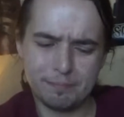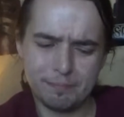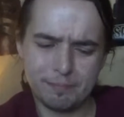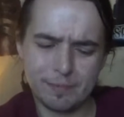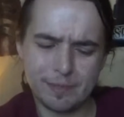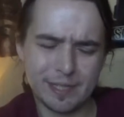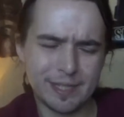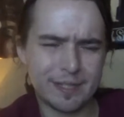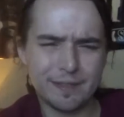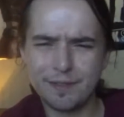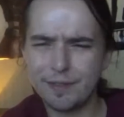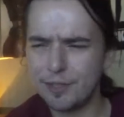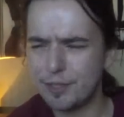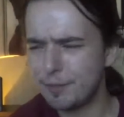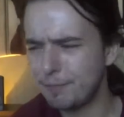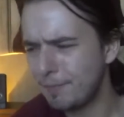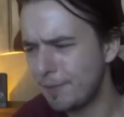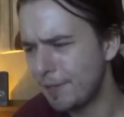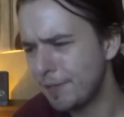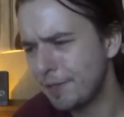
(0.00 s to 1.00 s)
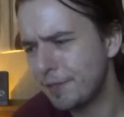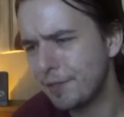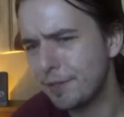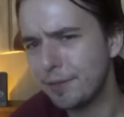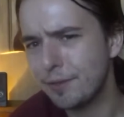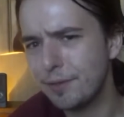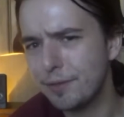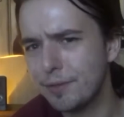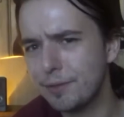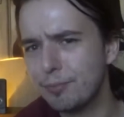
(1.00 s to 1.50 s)
Like, even her
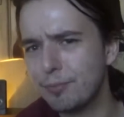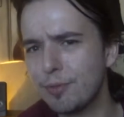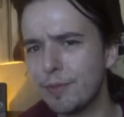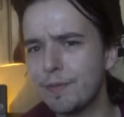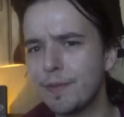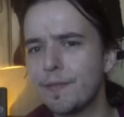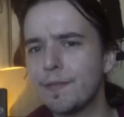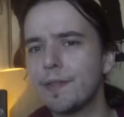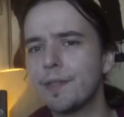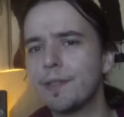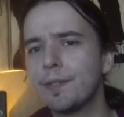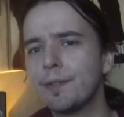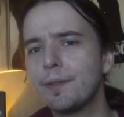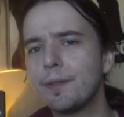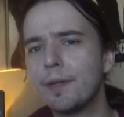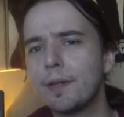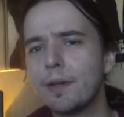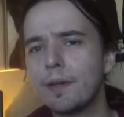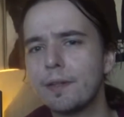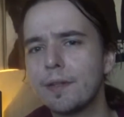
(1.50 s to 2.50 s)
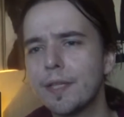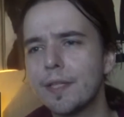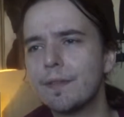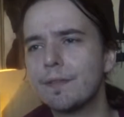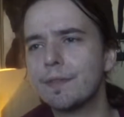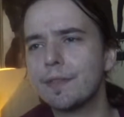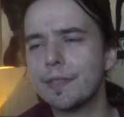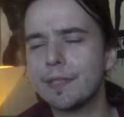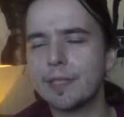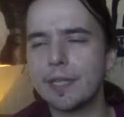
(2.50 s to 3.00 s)
specials, pre-52 Harley, I've
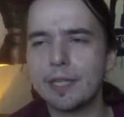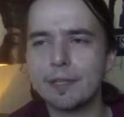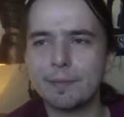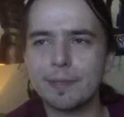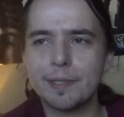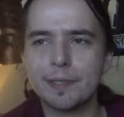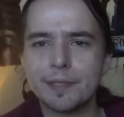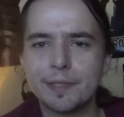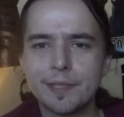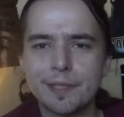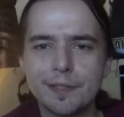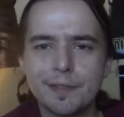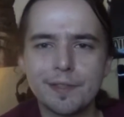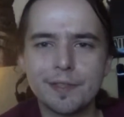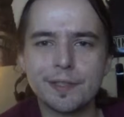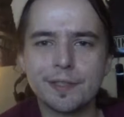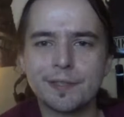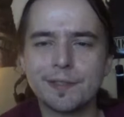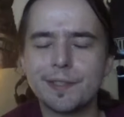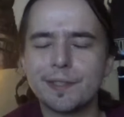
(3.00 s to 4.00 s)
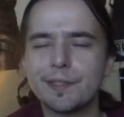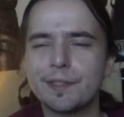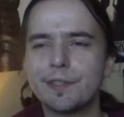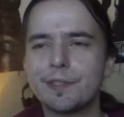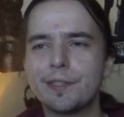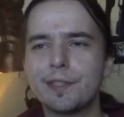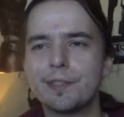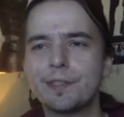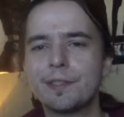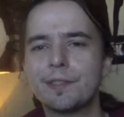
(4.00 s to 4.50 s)
seen the animated series, I've seen the
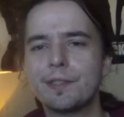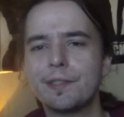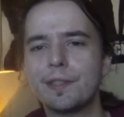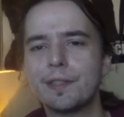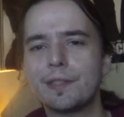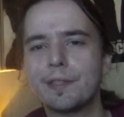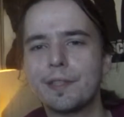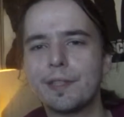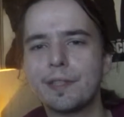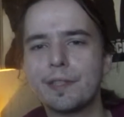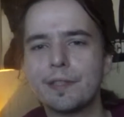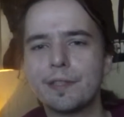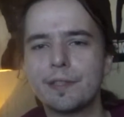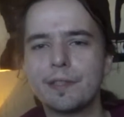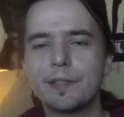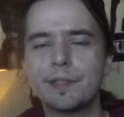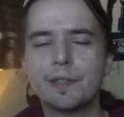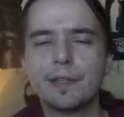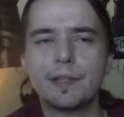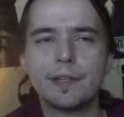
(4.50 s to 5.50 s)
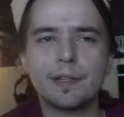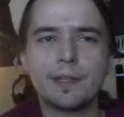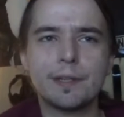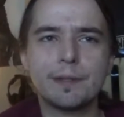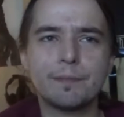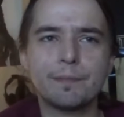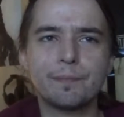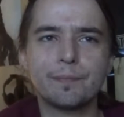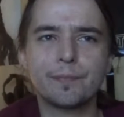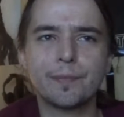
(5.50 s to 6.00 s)
Justice League thing,
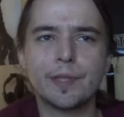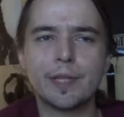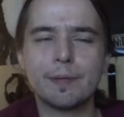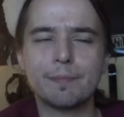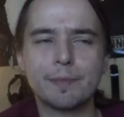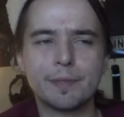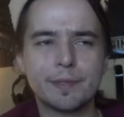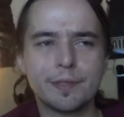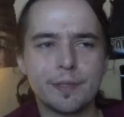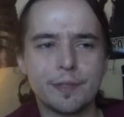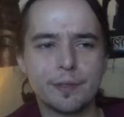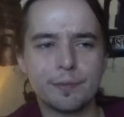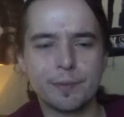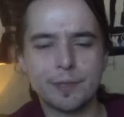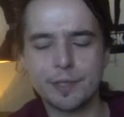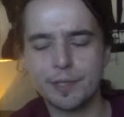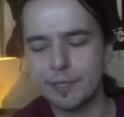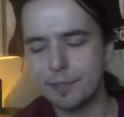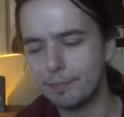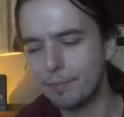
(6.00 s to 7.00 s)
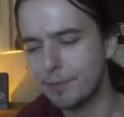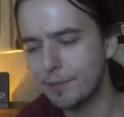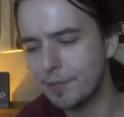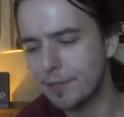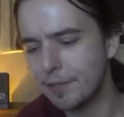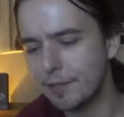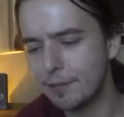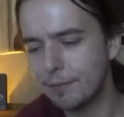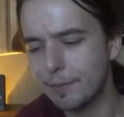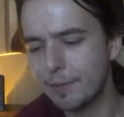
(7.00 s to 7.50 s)
the episode where she gets pushed
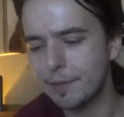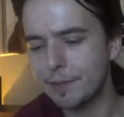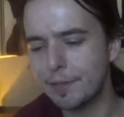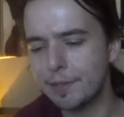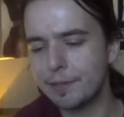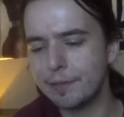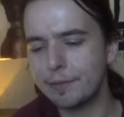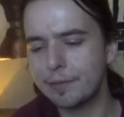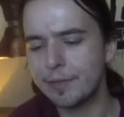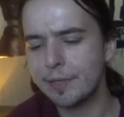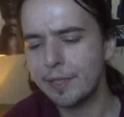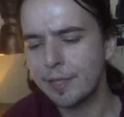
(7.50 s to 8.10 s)
out the window.